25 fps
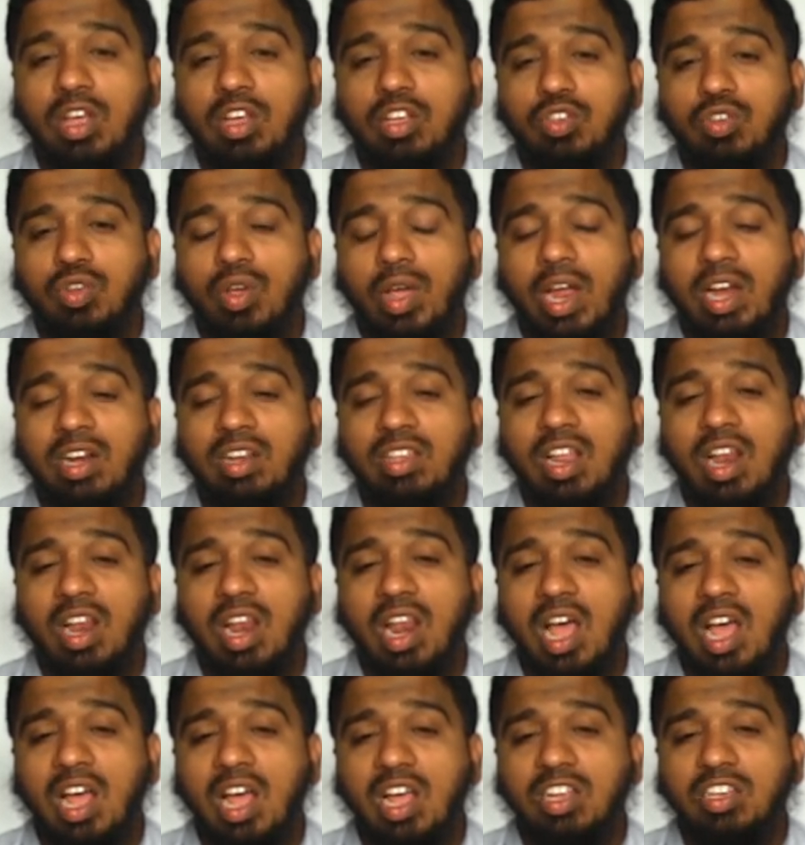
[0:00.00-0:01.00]
So at the
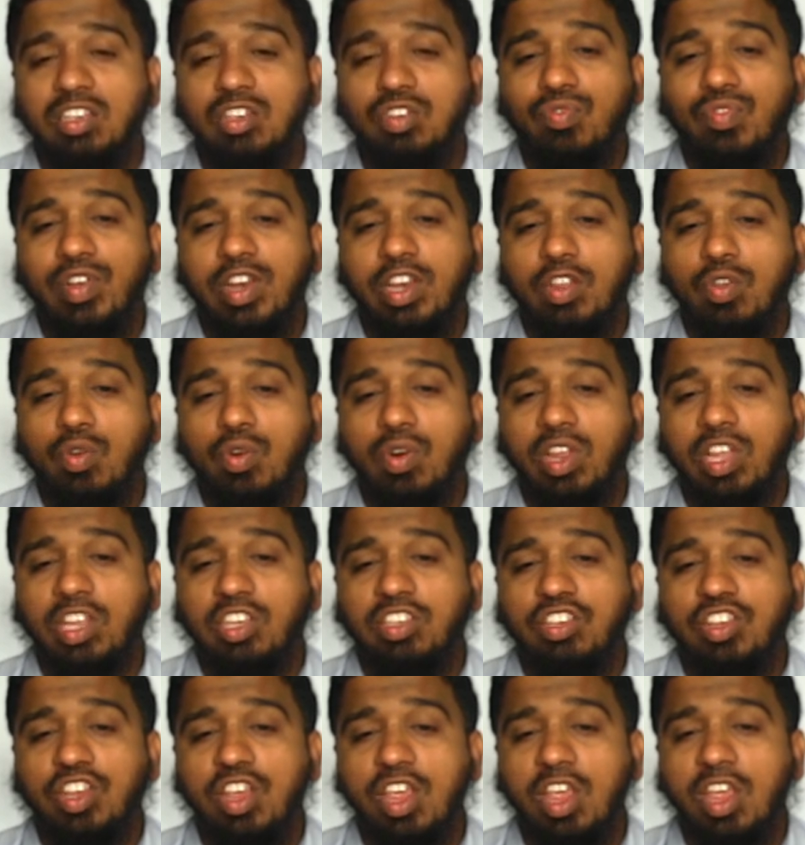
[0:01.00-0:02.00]
last, when you
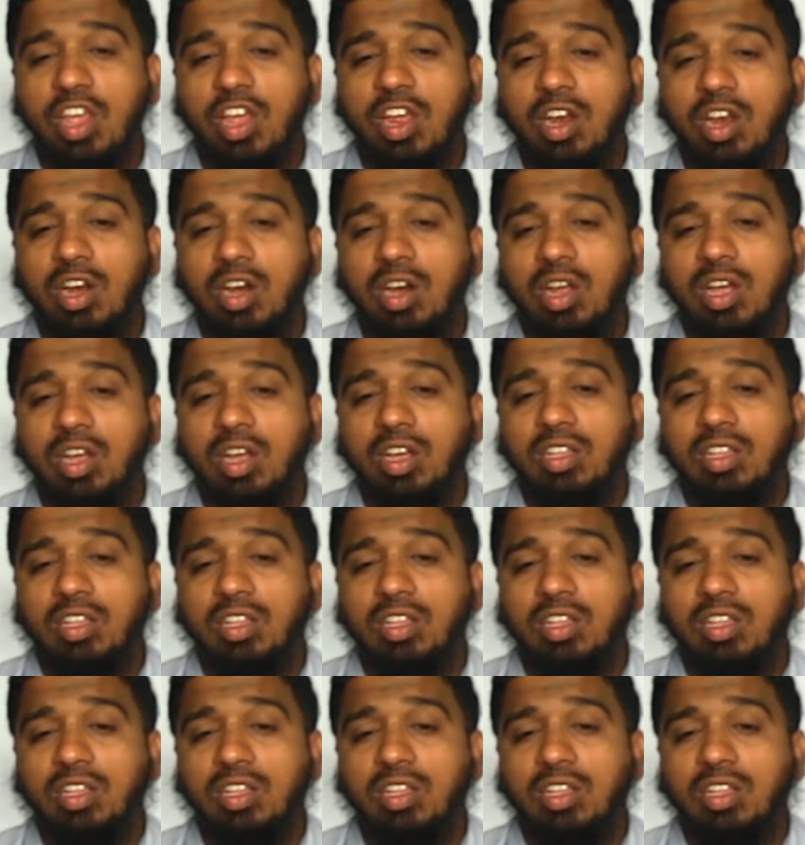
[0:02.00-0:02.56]
reach here,